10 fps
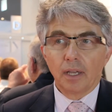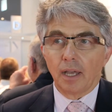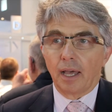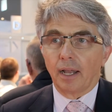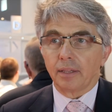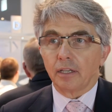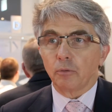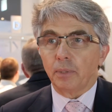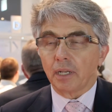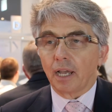and I think
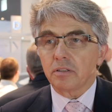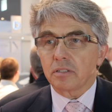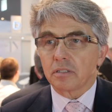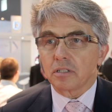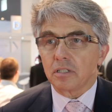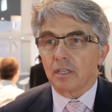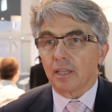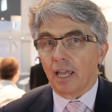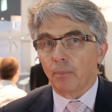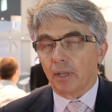it'd be nice to see
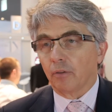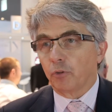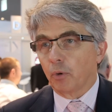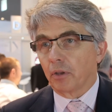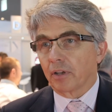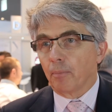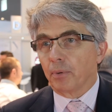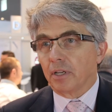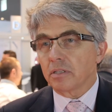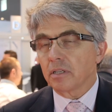them and a few other
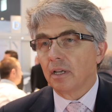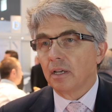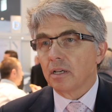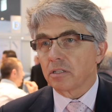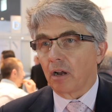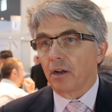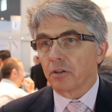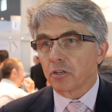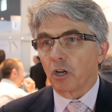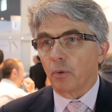companies starting
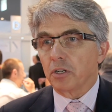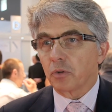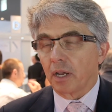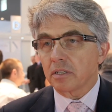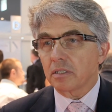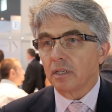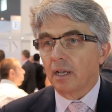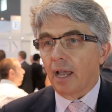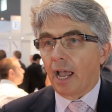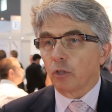to show interest
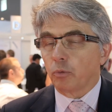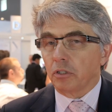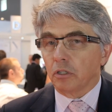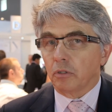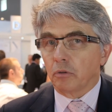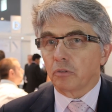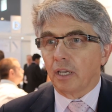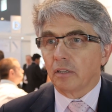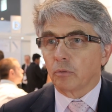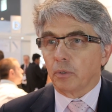as we do new
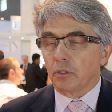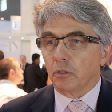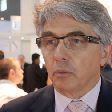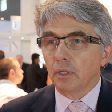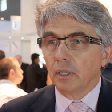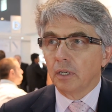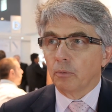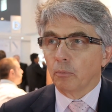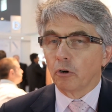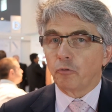things and we do
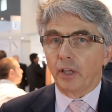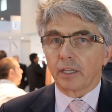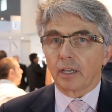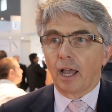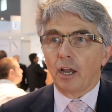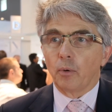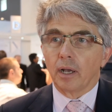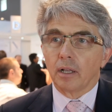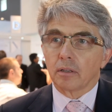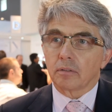more phakic
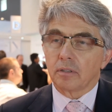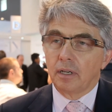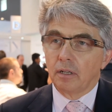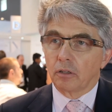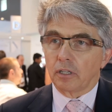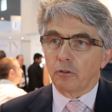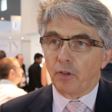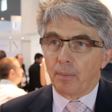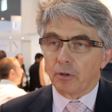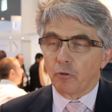IOLs, look at
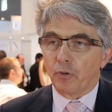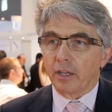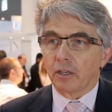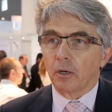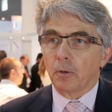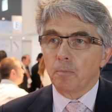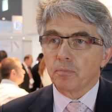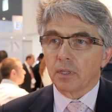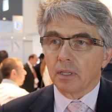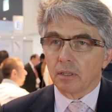FemtoPhaco,
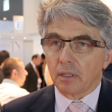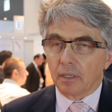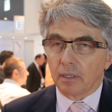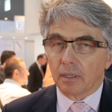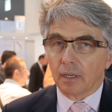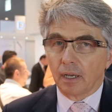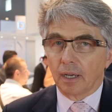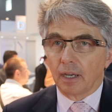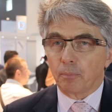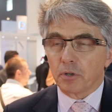the
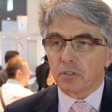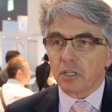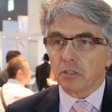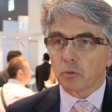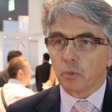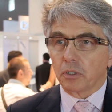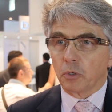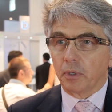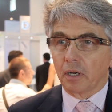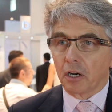uh, procedures we're
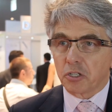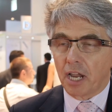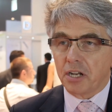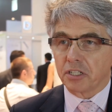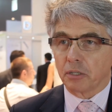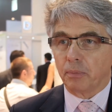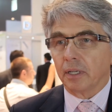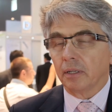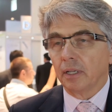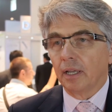doing are changing a bit,
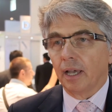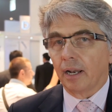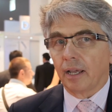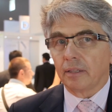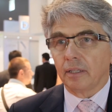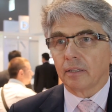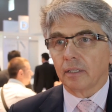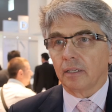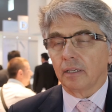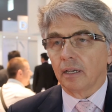and I think
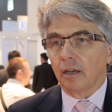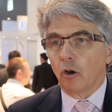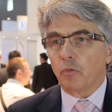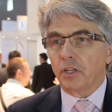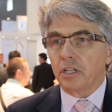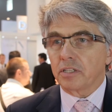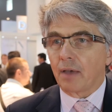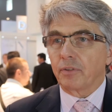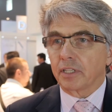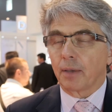the OVDs
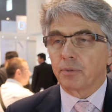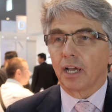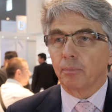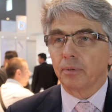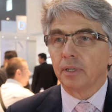haven't kept up.